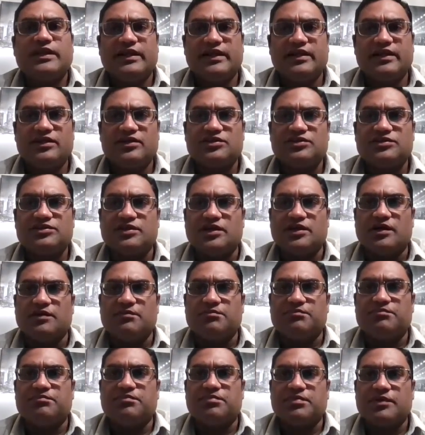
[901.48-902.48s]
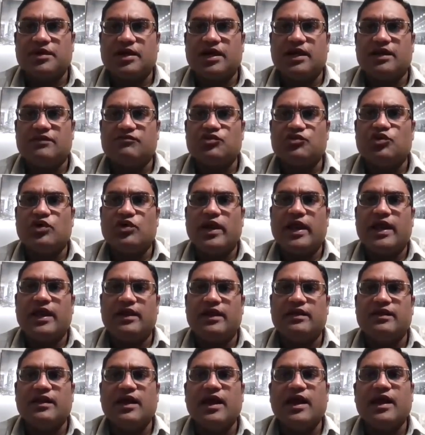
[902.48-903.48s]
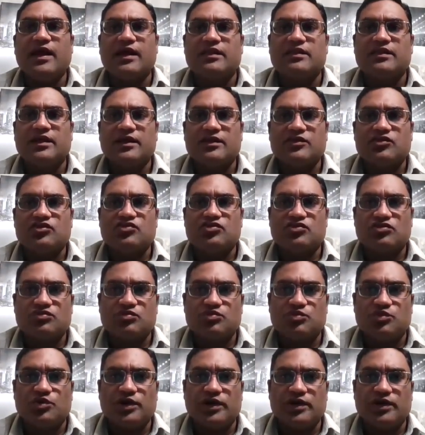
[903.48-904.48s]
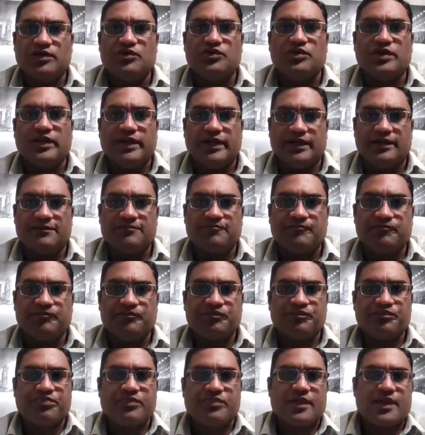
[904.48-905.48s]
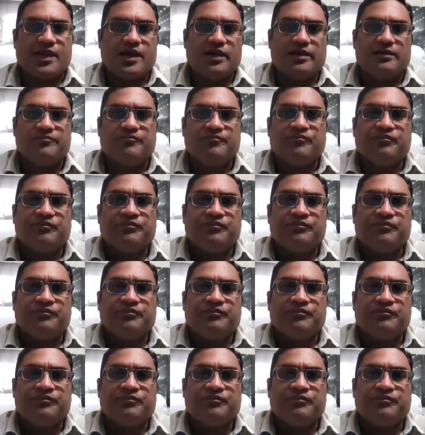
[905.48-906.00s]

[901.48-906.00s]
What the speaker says: and leadership kind of go hand in hand. That's what you need. Okay.